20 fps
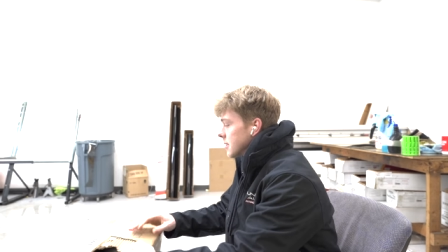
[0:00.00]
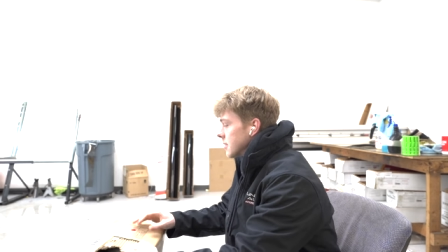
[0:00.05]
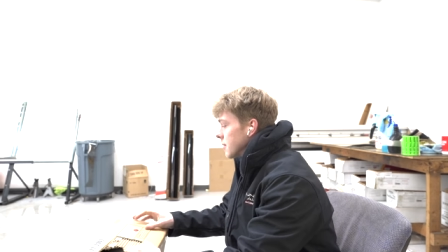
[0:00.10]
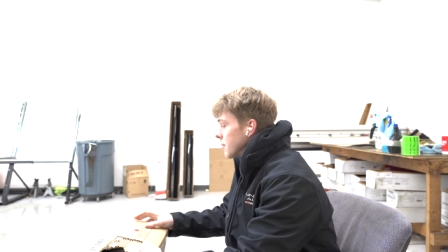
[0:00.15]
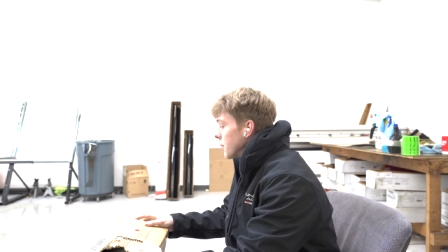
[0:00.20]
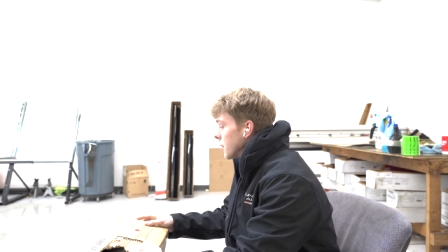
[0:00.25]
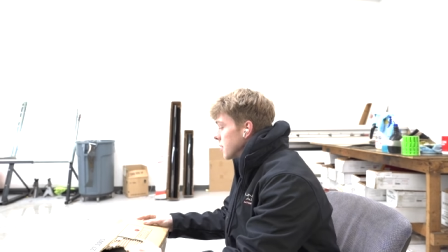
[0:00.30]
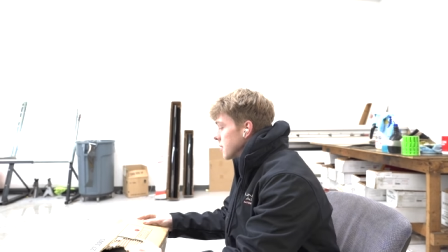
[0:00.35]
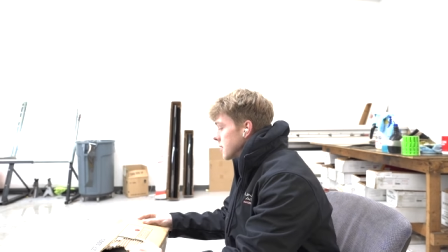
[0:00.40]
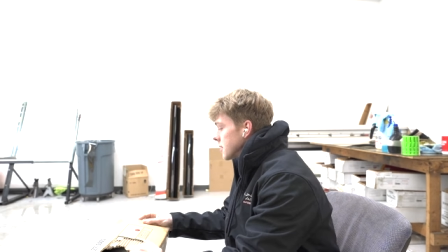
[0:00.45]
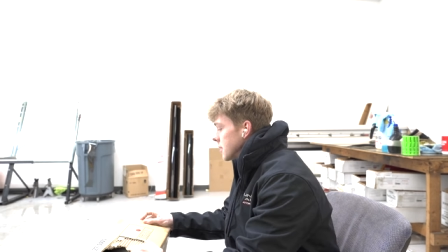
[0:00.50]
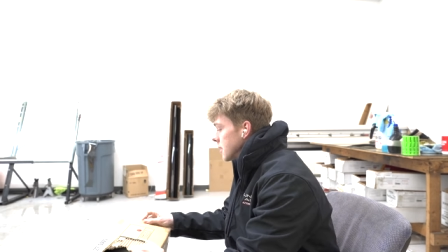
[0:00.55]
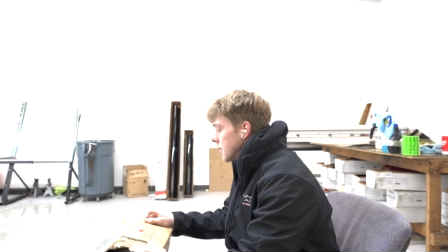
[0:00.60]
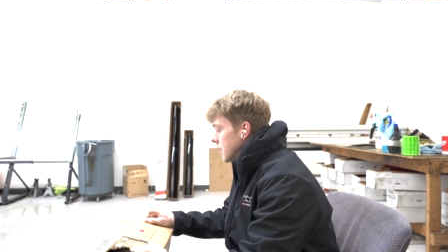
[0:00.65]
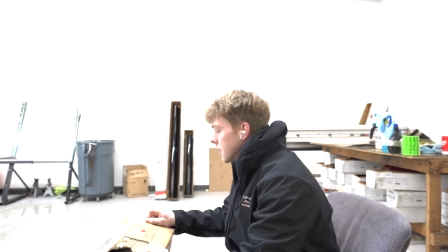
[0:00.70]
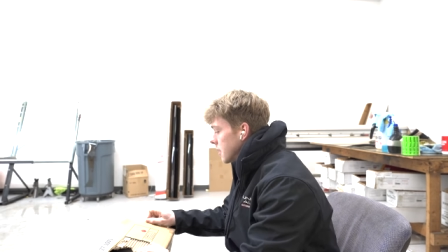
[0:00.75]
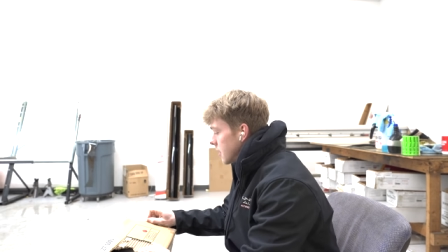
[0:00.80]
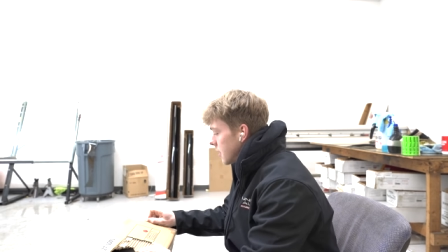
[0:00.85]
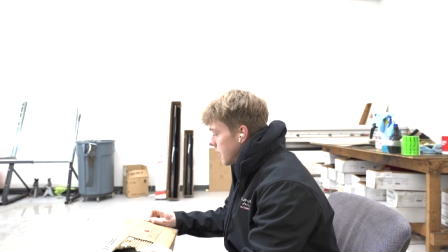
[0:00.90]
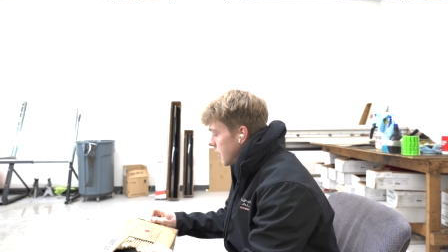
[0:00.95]
This is supposed to
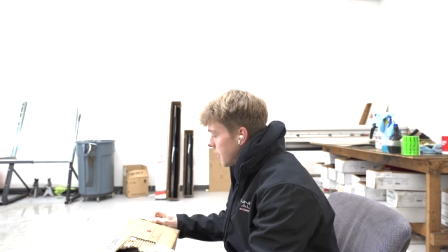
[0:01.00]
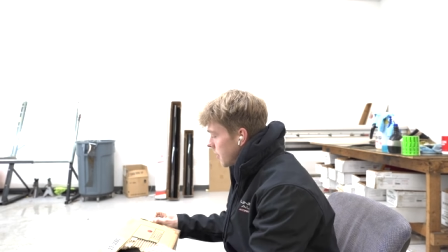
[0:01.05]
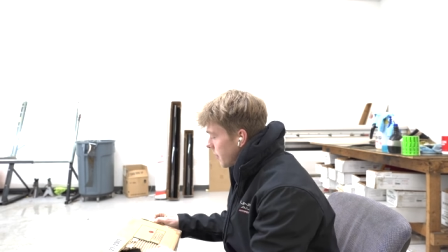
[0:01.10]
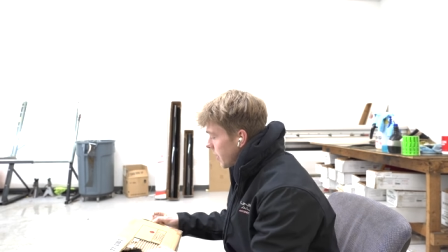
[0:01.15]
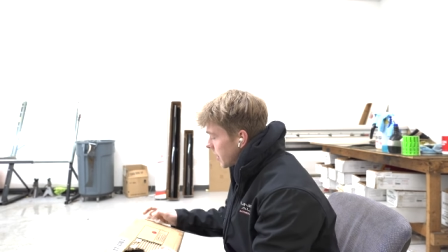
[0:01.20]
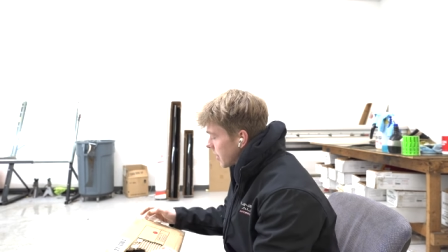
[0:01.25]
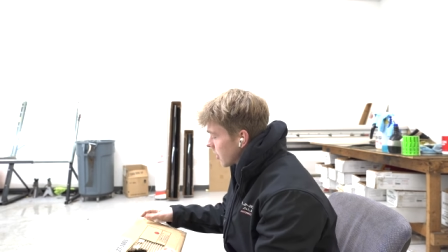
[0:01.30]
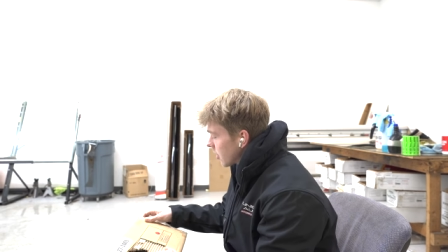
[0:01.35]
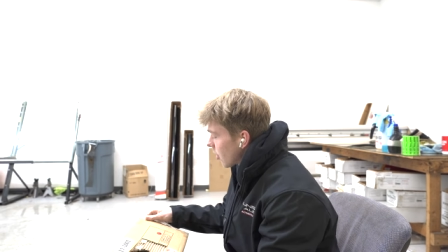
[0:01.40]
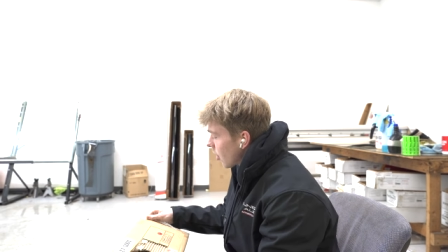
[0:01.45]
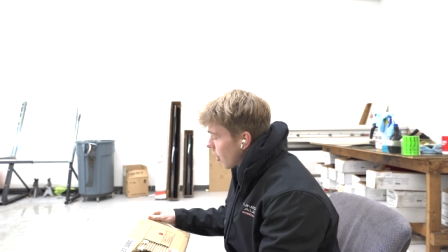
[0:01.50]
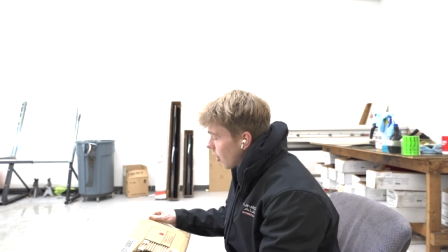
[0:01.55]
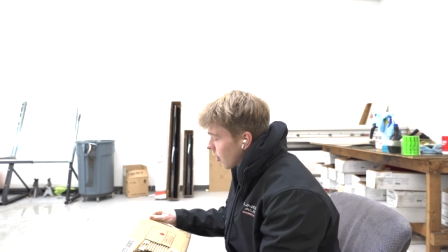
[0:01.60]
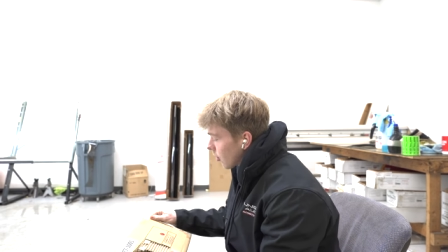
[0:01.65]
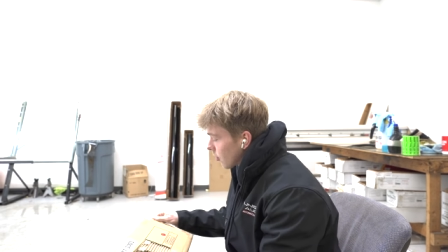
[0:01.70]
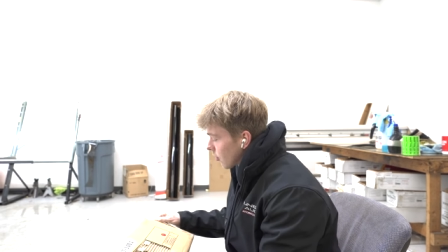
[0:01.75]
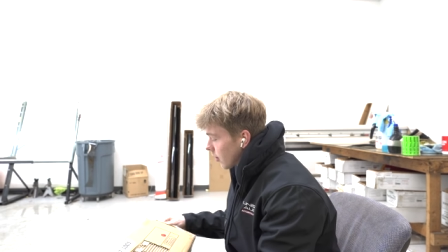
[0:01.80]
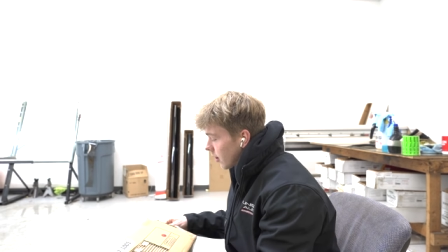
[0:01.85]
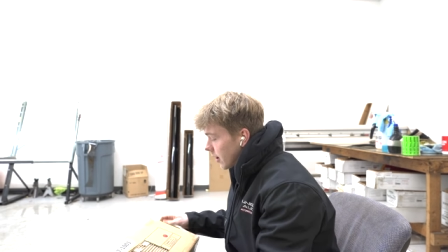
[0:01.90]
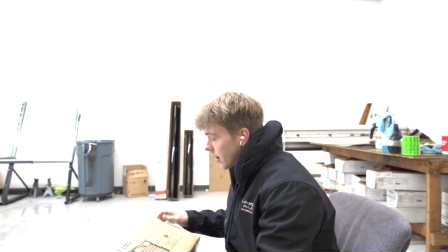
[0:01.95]
make the car
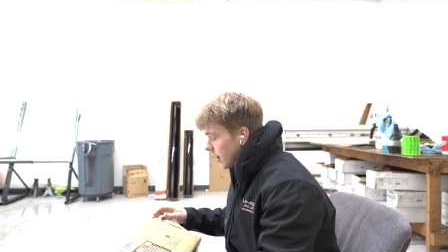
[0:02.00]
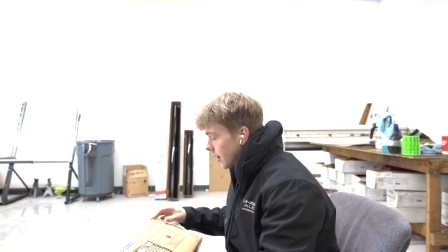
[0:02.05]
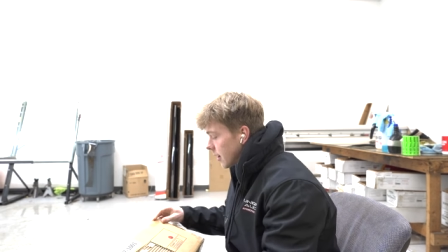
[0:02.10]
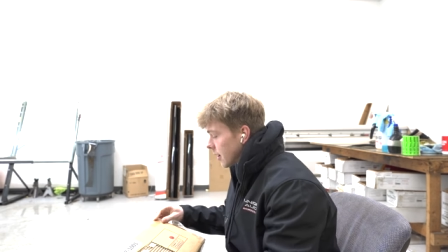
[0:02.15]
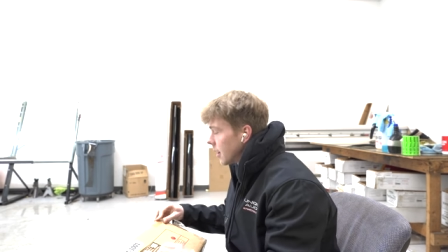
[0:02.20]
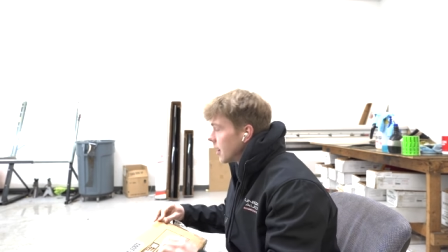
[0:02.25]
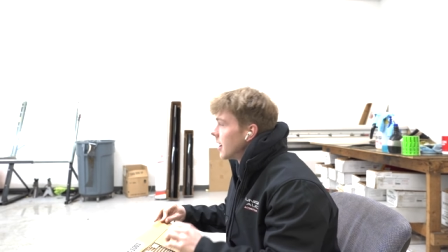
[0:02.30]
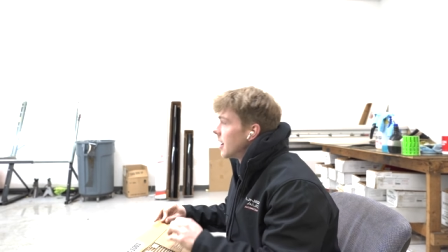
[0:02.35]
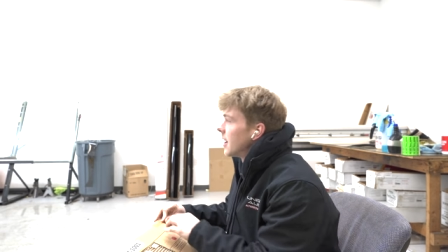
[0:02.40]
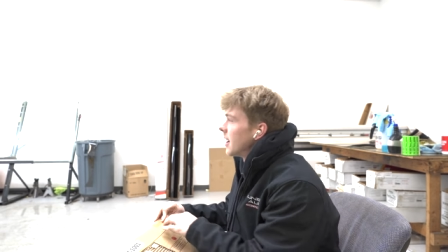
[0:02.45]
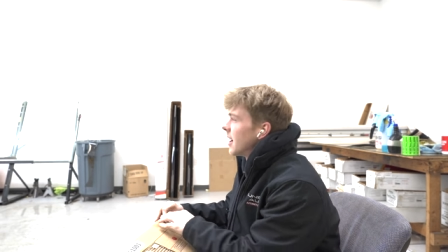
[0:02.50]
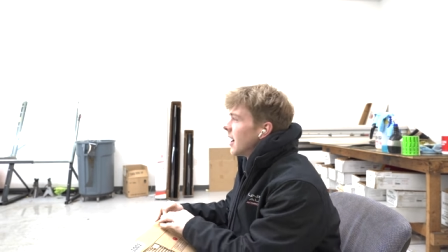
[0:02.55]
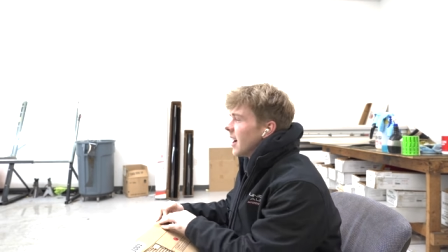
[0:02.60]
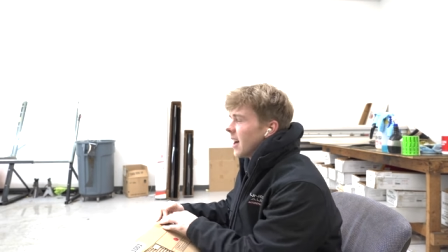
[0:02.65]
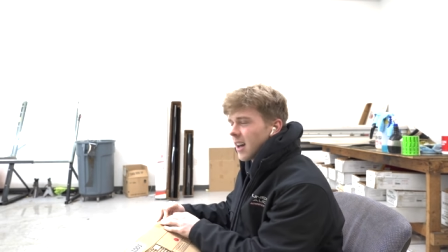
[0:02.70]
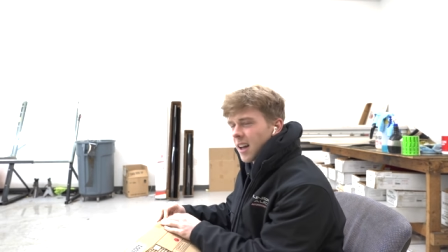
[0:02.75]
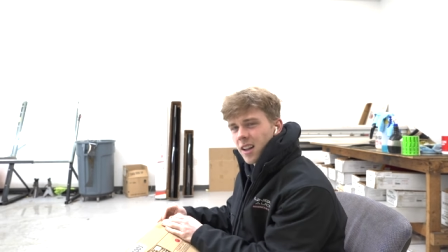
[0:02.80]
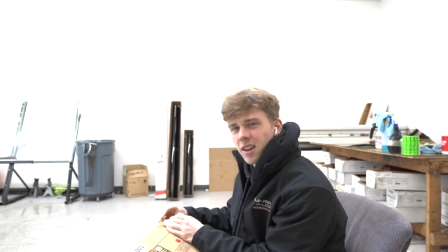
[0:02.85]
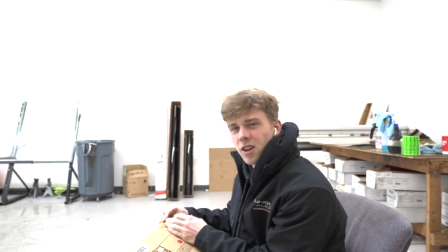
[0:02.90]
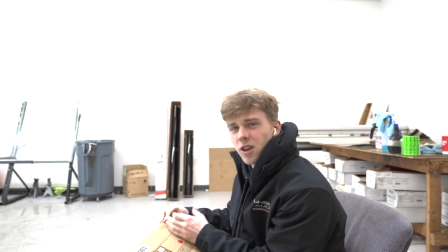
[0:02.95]
run
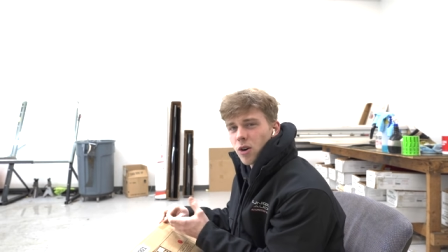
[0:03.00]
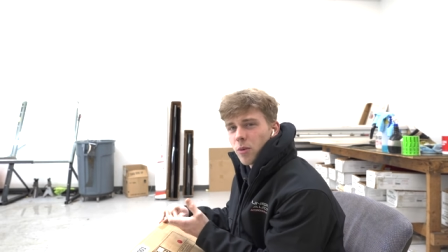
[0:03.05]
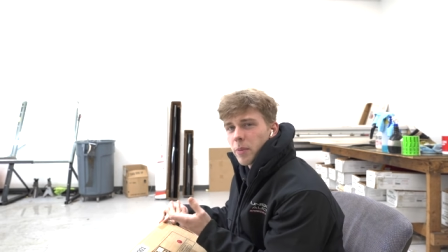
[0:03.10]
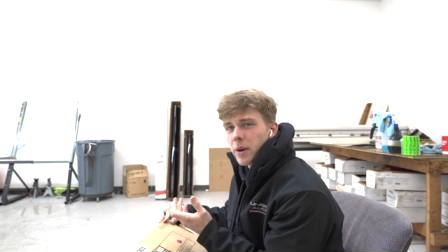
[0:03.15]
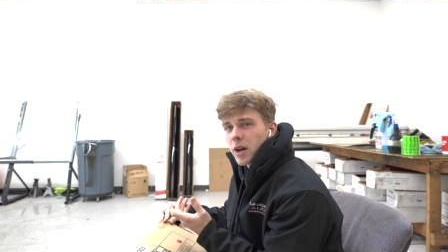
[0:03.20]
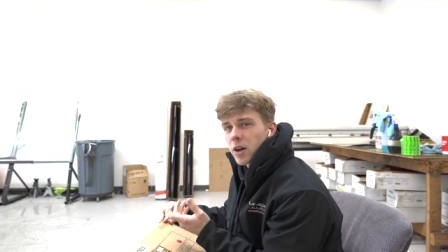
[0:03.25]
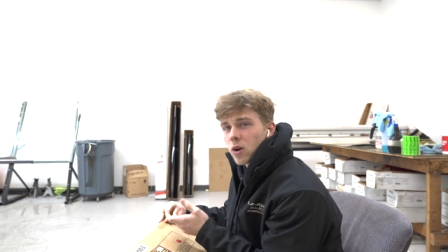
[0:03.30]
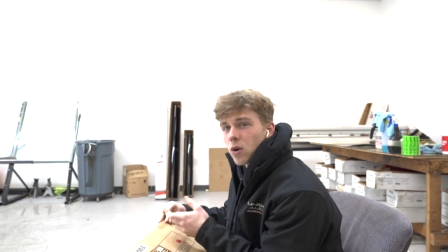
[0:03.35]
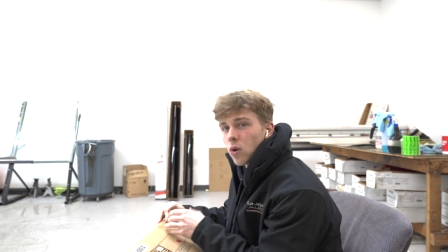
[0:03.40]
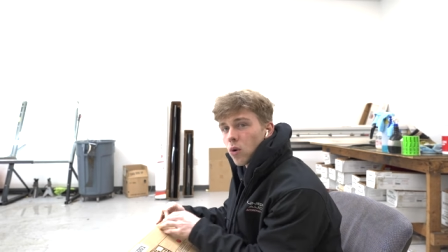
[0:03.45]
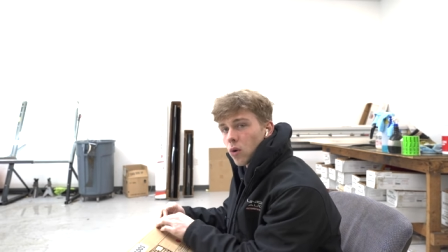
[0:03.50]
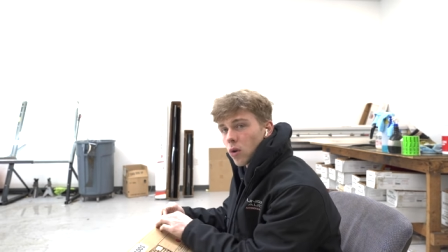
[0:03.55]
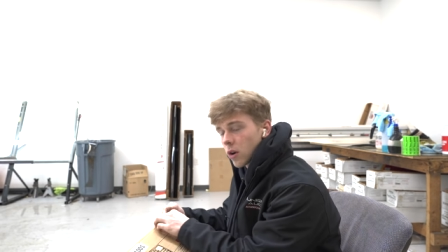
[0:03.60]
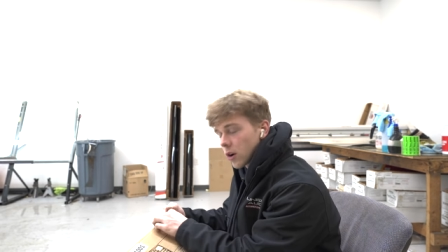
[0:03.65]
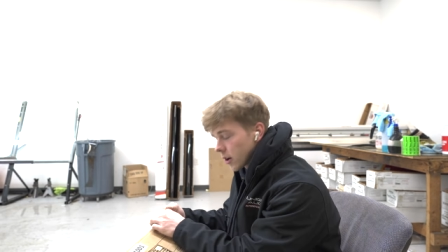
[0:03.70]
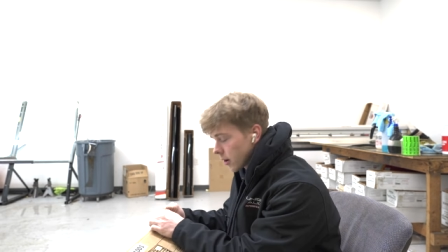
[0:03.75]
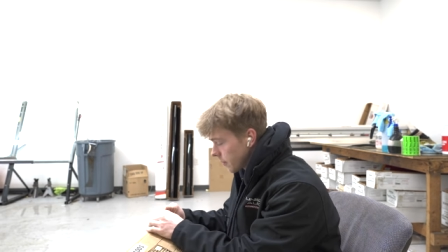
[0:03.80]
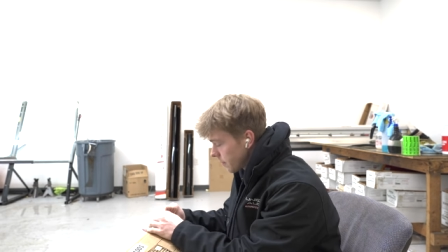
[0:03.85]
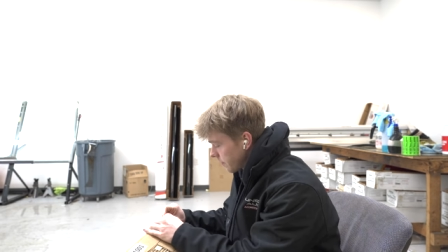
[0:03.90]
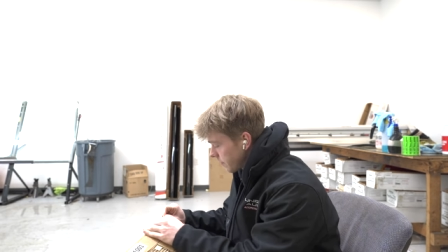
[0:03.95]
a little bit
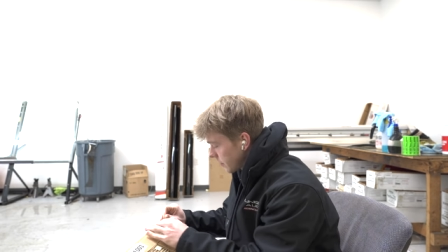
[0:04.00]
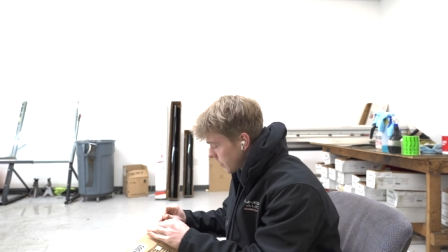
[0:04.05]
cooler.